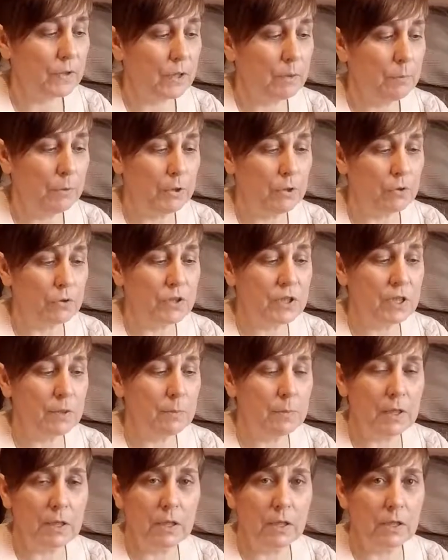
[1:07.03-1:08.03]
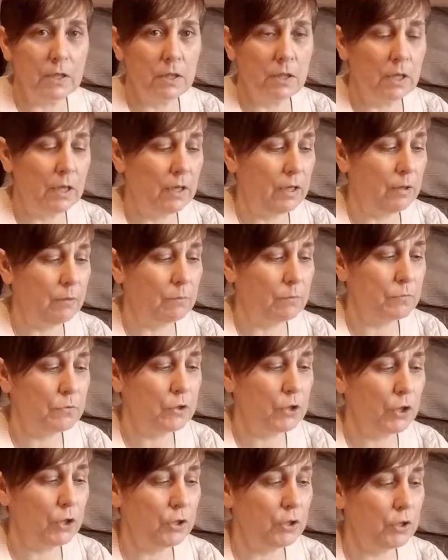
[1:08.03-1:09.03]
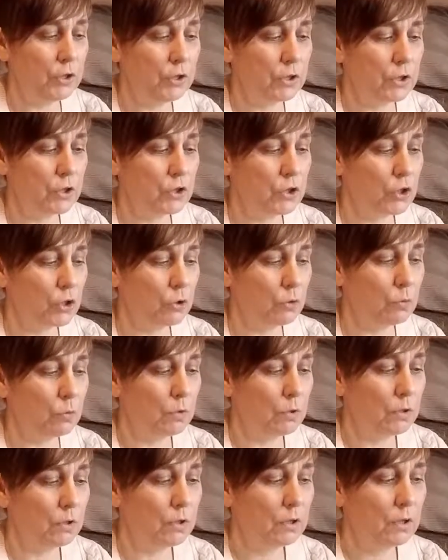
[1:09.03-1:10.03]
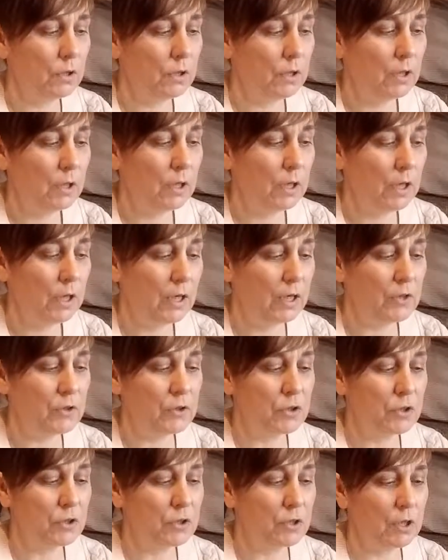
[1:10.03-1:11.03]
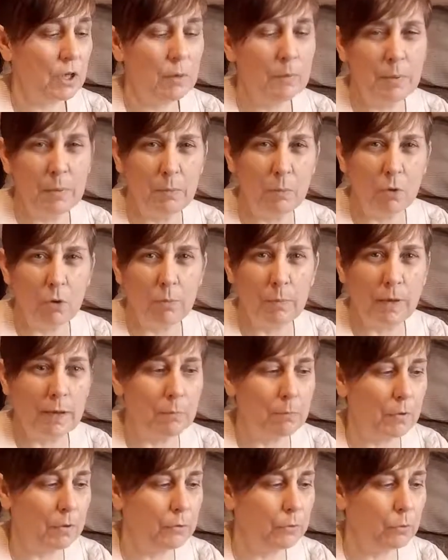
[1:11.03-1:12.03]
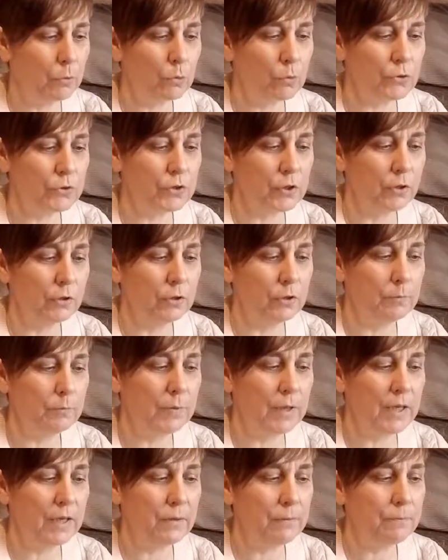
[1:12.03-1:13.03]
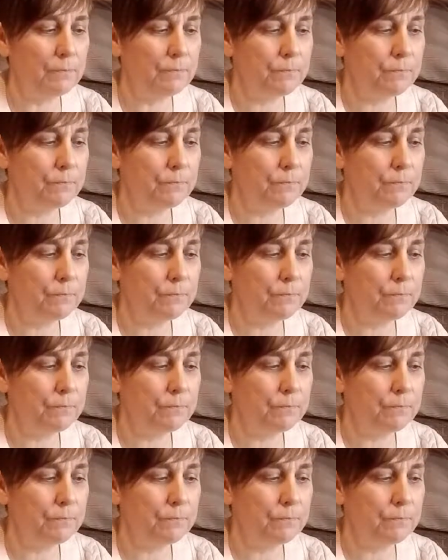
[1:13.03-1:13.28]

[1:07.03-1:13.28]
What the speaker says: but you'll see me turning the two and a bit more about my thoughts on them then.